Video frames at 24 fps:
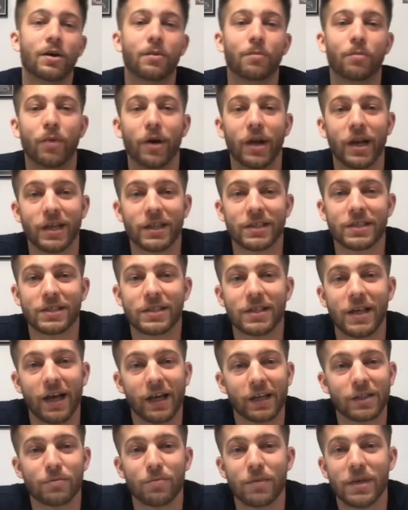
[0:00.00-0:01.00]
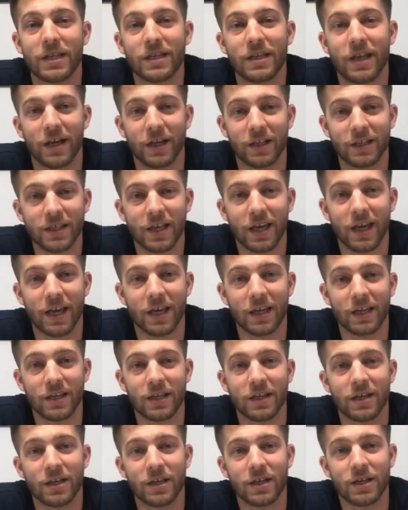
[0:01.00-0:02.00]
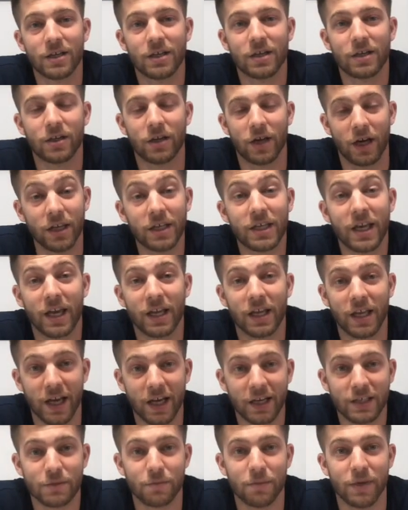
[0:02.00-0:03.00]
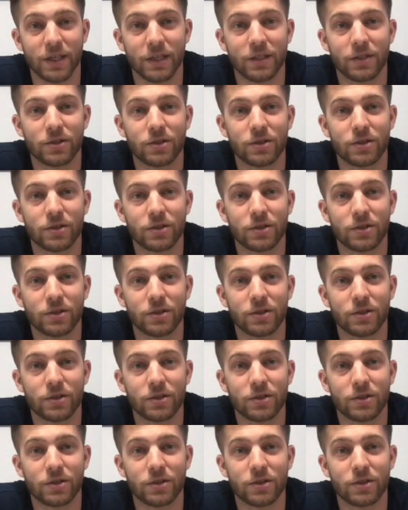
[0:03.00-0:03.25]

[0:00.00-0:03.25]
but it's X-Men Uncanny X-Men